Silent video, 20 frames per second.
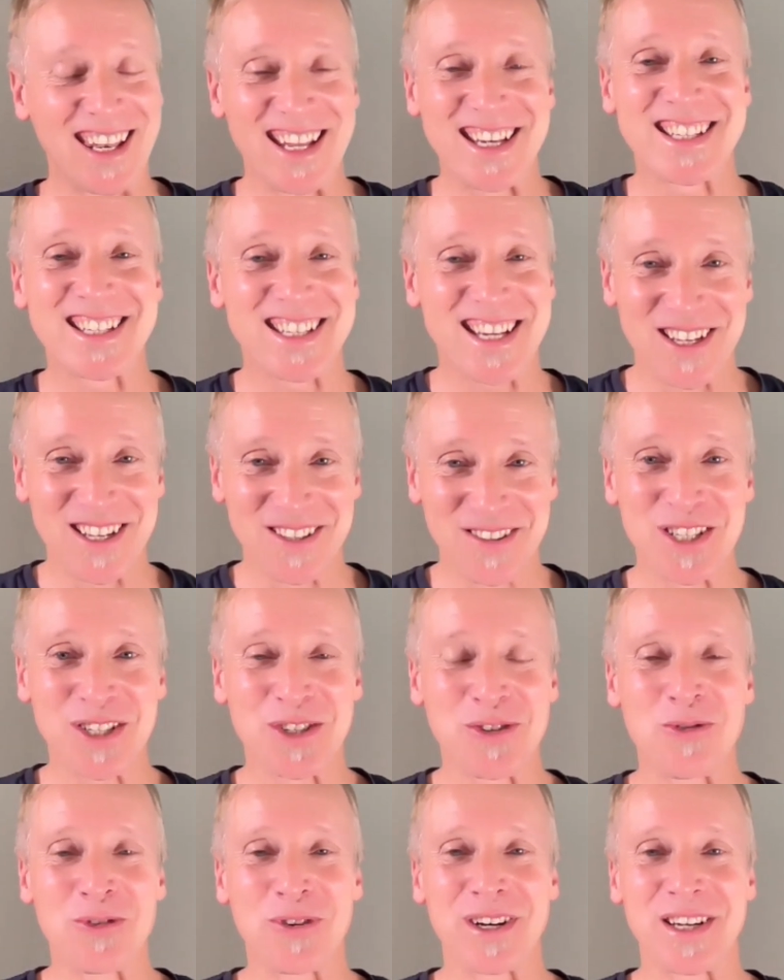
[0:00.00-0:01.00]
And let's tell the
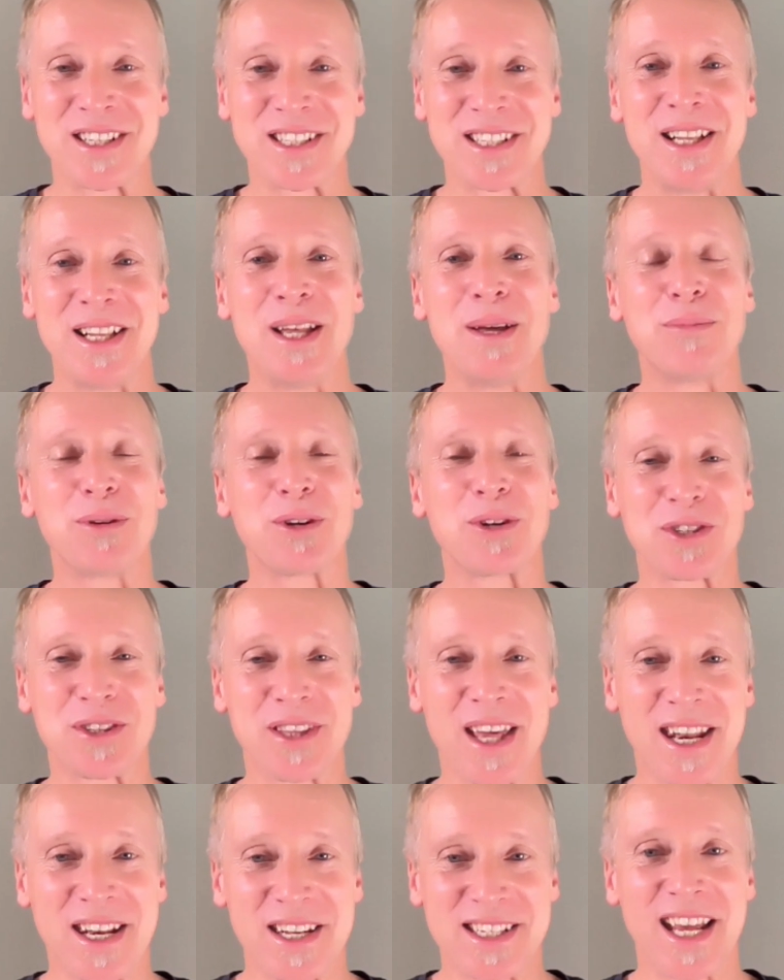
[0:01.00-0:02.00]
stories, because
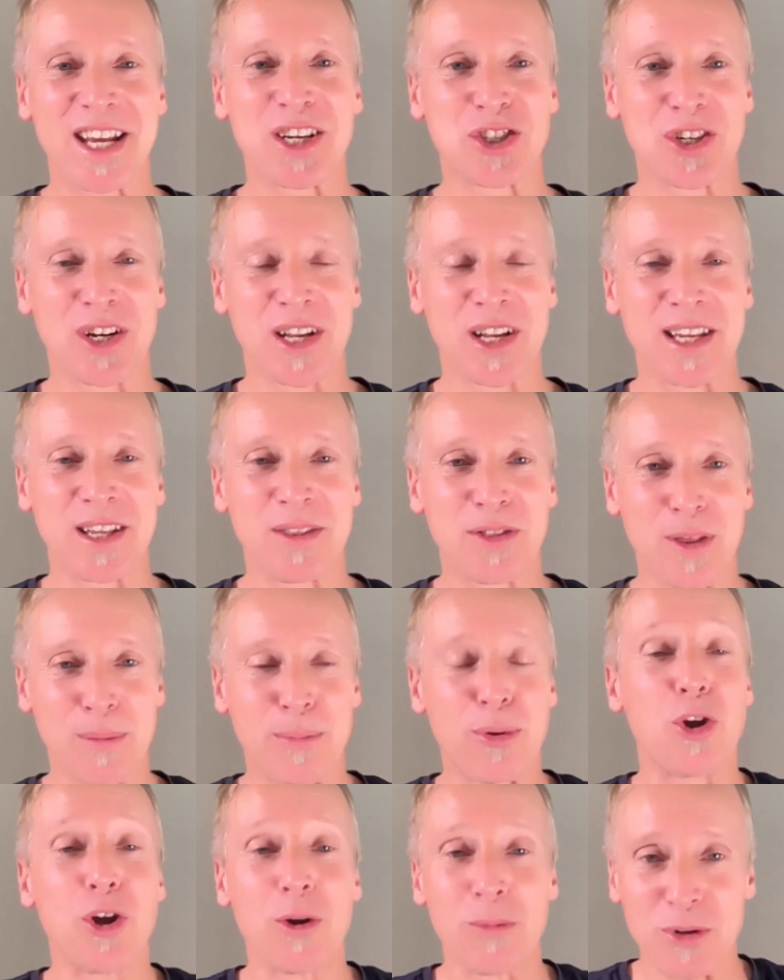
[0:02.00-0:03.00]
that is actually
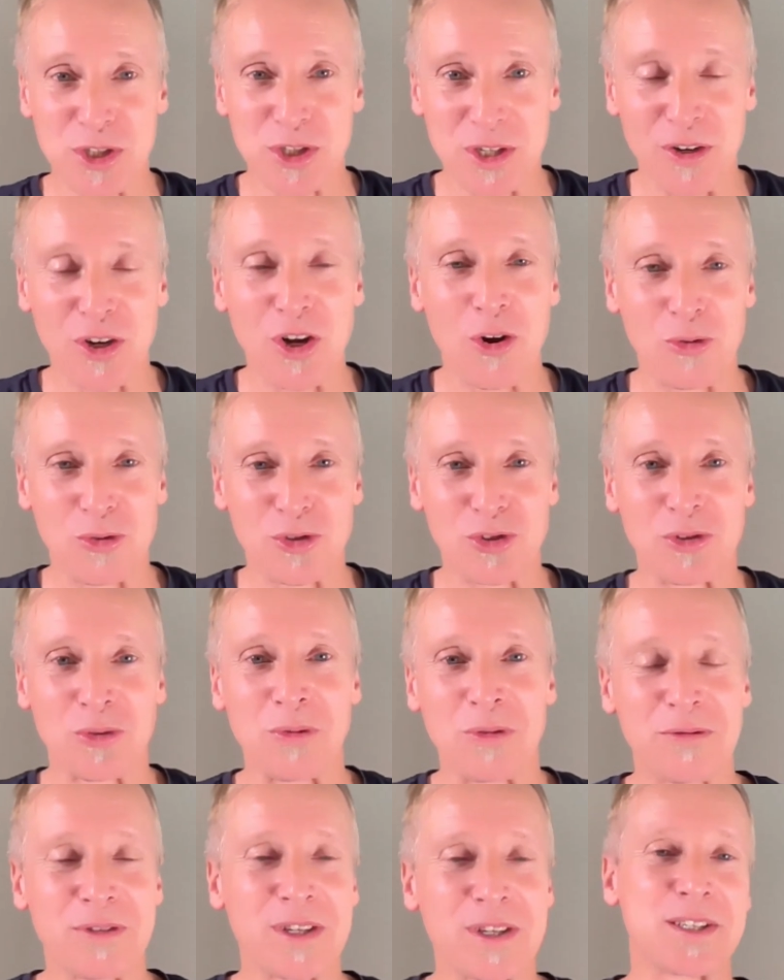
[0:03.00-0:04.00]
the purpose of a
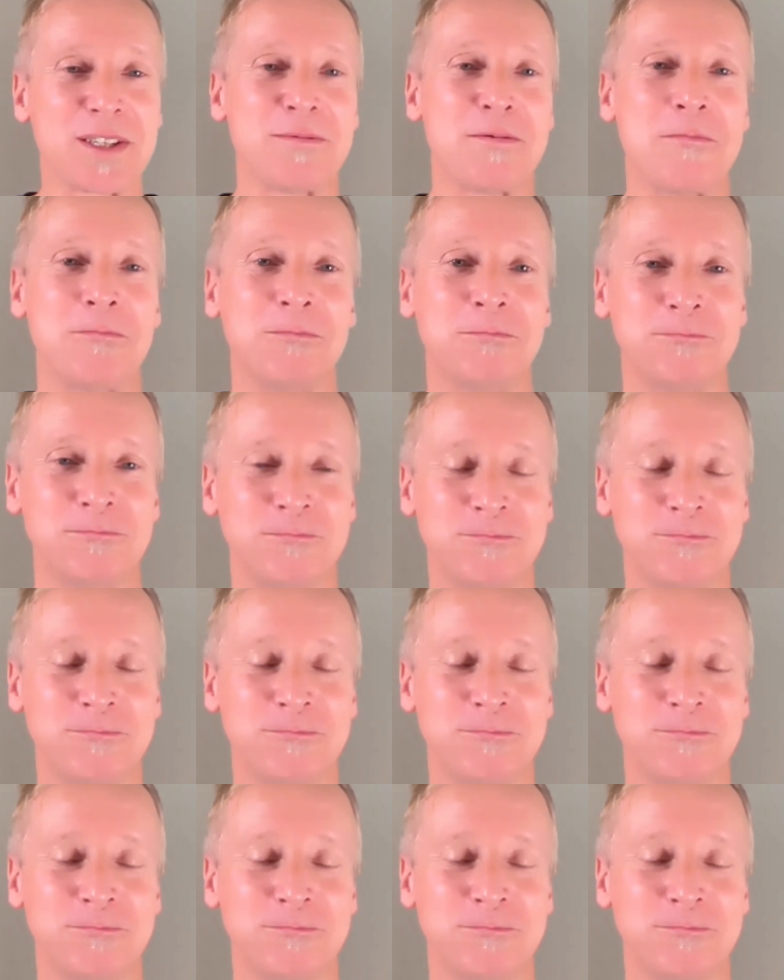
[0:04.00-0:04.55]
cultural festival.